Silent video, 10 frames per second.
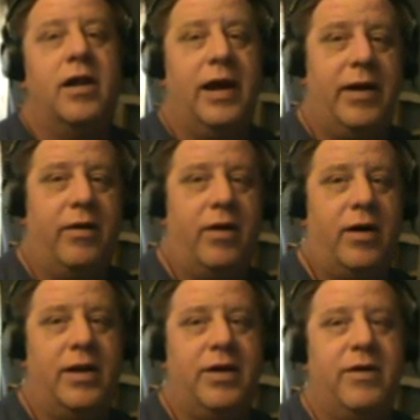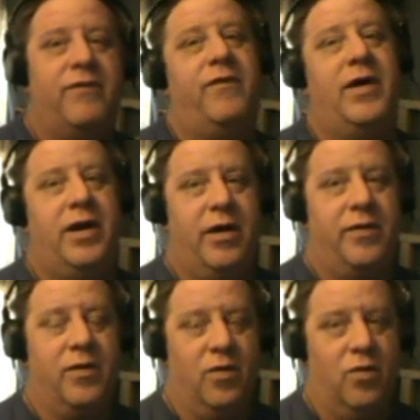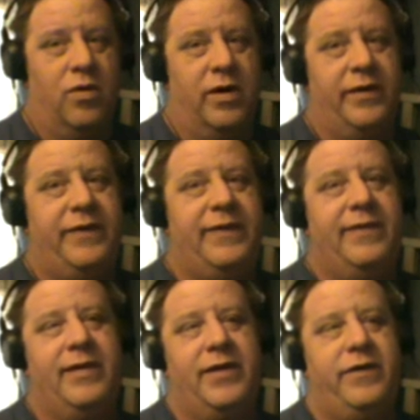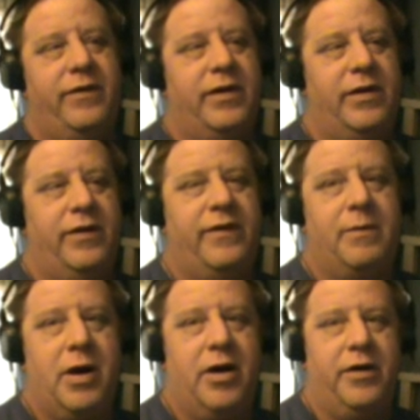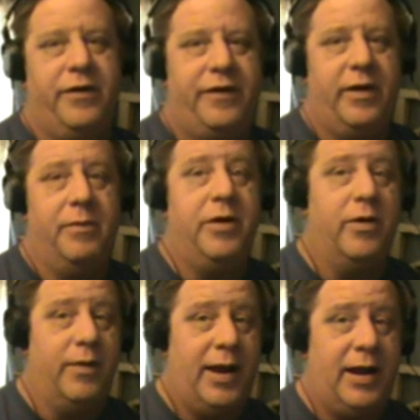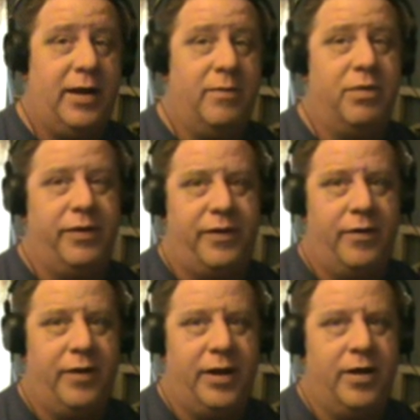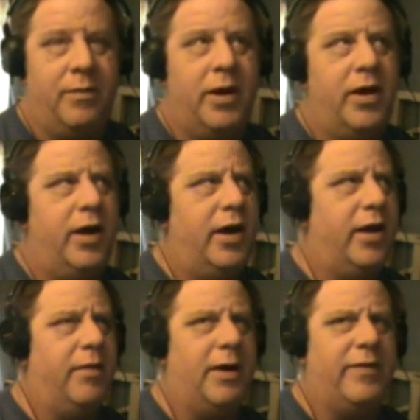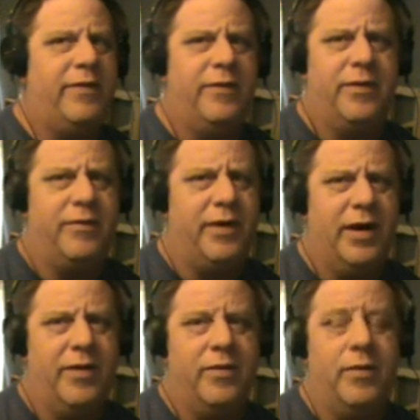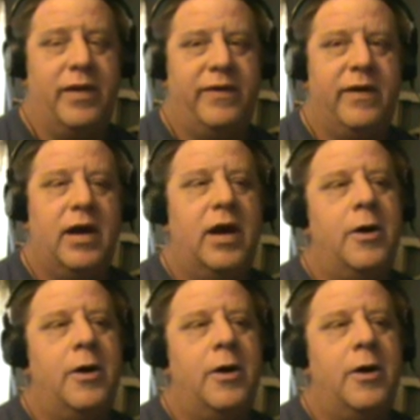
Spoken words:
Later on, you can find other ores that you can use to power your ship. Uranium, plutonium, and about 2 or 3 other ones.